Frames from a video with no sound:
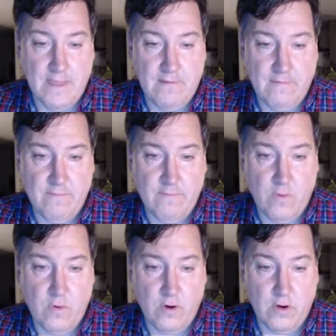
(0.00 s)

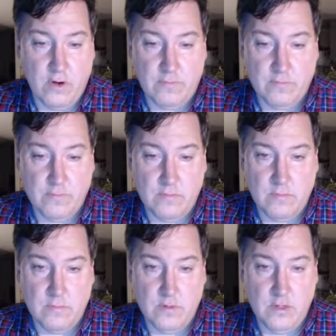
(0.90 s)
for,
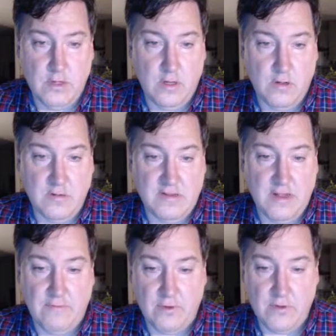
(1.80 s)
you know,
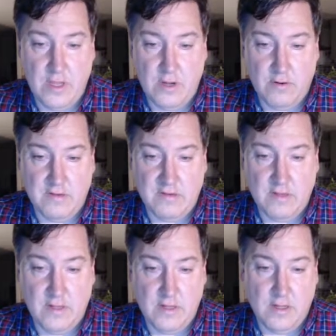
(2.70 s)
several years,
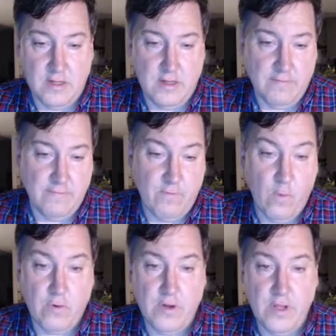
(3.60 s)

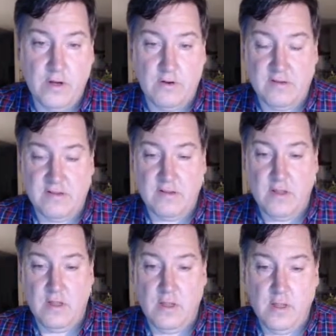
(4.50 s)
4 years,
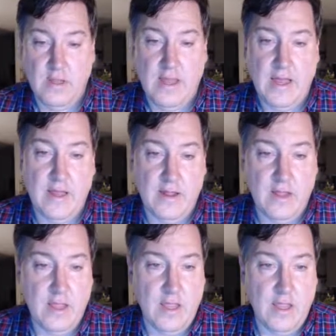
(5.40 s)

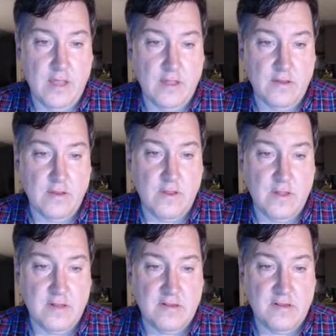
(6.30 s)
and
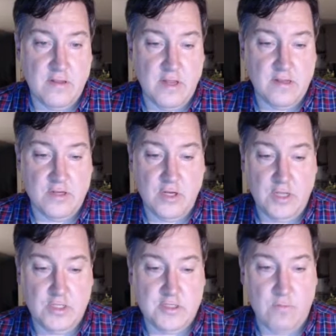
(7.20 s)
these
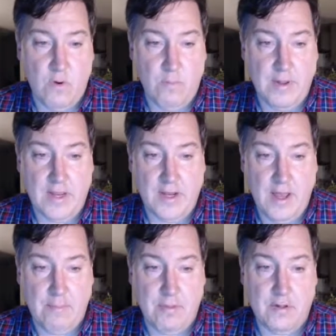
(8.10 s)
exchanges won't pick it up.